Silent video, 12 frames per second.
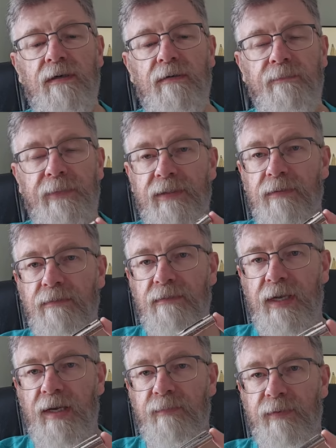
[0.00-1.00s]
metal
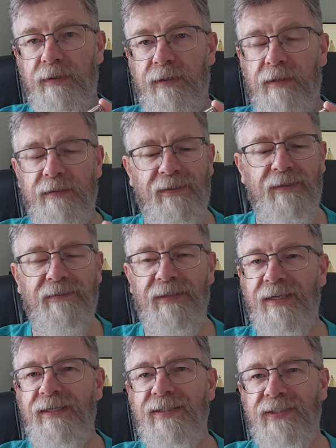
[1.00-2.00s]
cap and I think
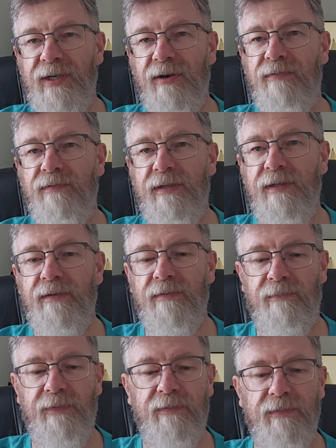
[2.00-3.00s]
that is the only
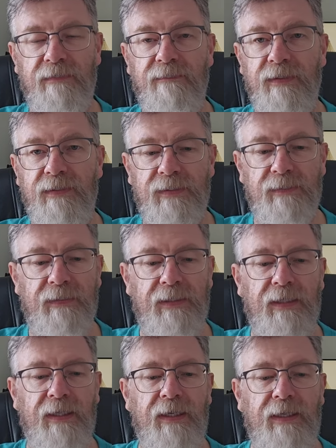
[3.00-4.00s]
real difference
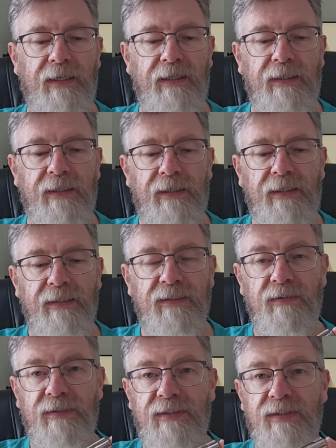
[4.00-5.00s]

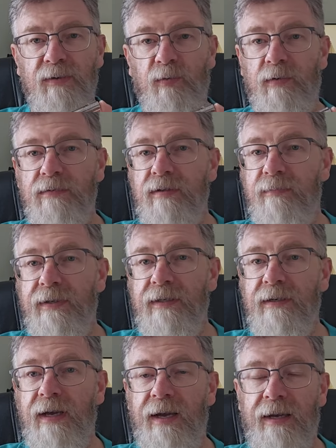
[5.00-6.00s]
so this is a
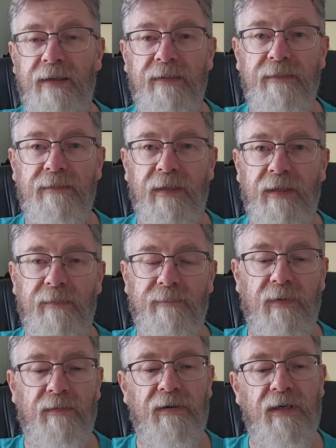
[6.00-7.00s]
Waterman and
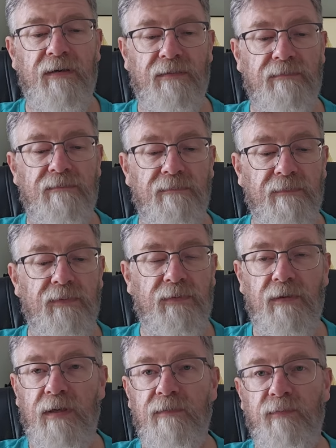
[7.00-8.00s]
um, I really
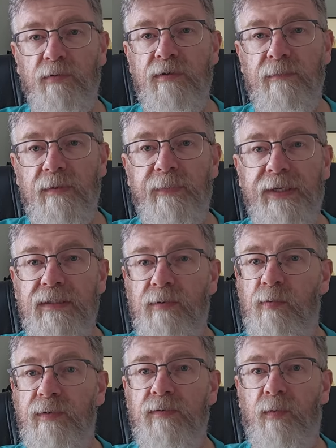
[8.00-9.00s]
do love Waterman pens
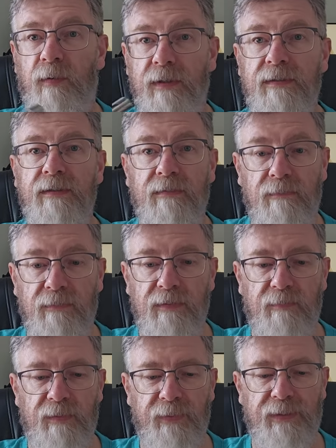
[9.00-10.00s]
always wanted a
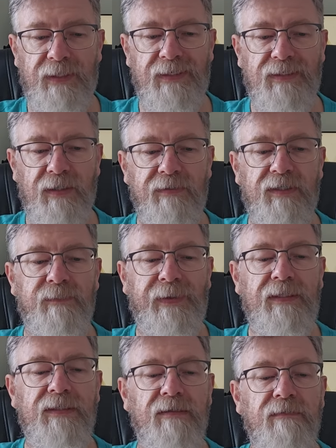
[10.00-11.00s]
Waterman but they're so
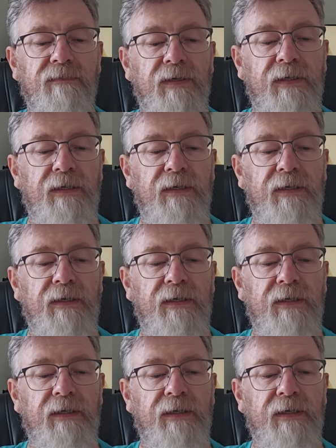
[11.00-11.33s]
expensive